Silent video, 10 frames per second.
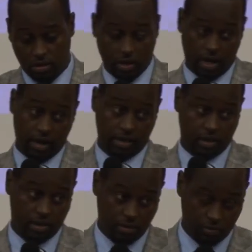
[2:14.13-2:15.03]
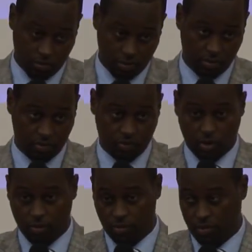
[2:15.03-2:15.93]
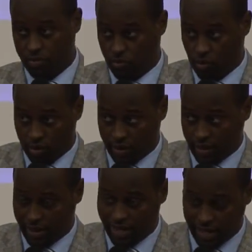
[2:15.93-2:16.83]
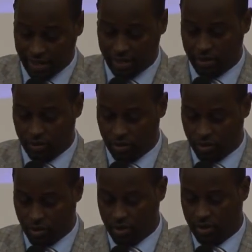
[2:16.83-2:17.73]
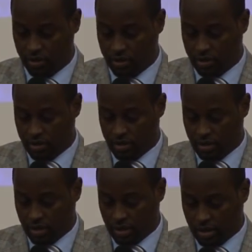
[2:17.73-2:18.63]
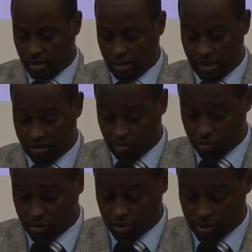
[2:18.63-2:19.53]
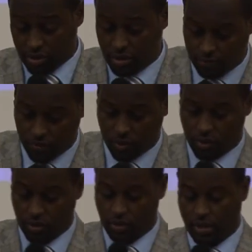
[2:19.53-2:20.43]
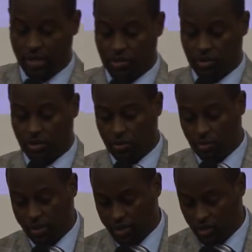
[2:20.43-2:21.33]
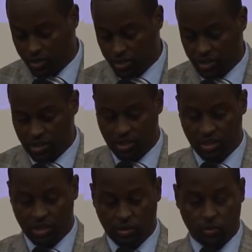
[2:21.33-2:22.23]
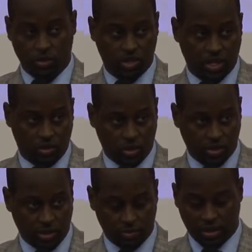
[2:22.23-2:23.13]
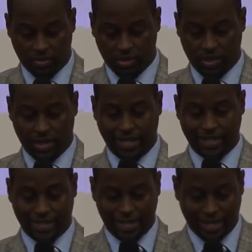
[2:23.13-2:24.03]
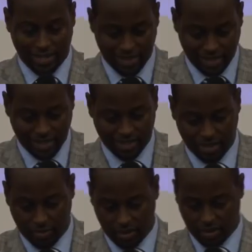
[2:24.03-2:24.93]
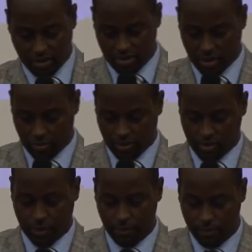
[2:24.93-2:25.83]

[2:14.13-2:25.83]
either from foreign aid or other resources or NGO agencies, which can cause sometimes ethnic instability.